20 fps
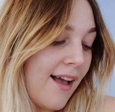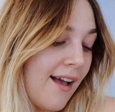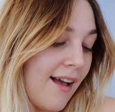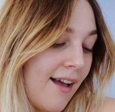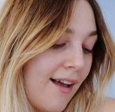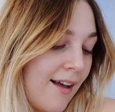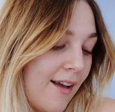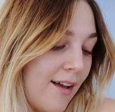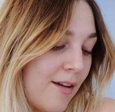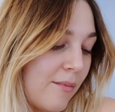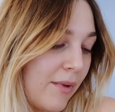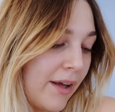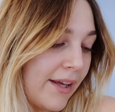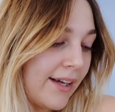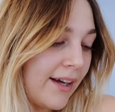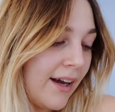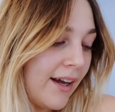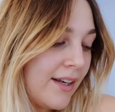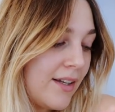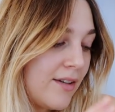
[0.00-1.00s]

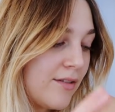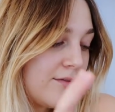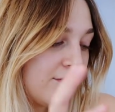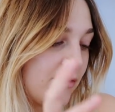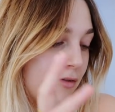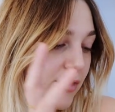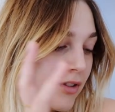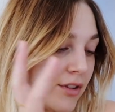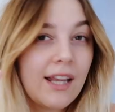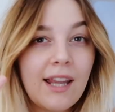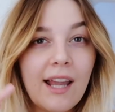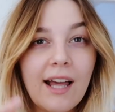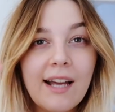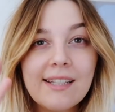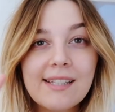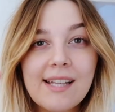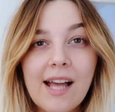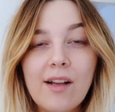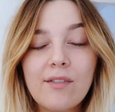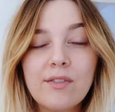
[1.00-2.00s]
I kind of
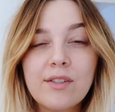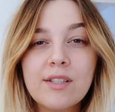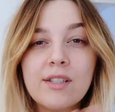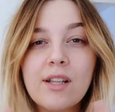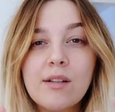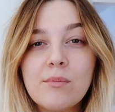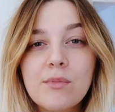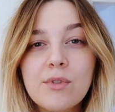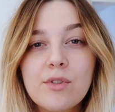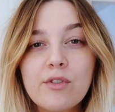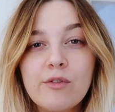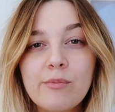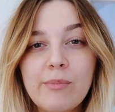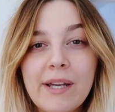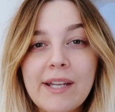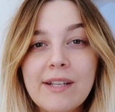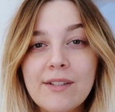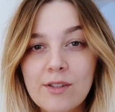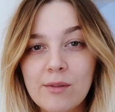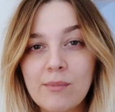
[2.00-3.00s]
like to have some sort of
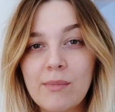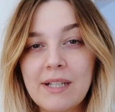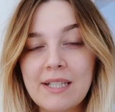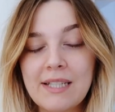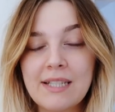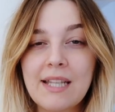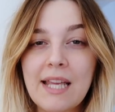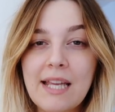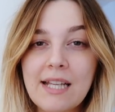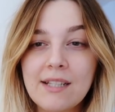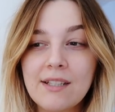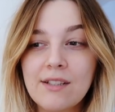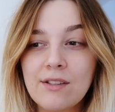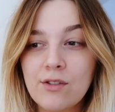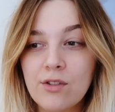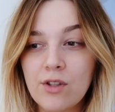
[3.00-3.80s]
base on my skin,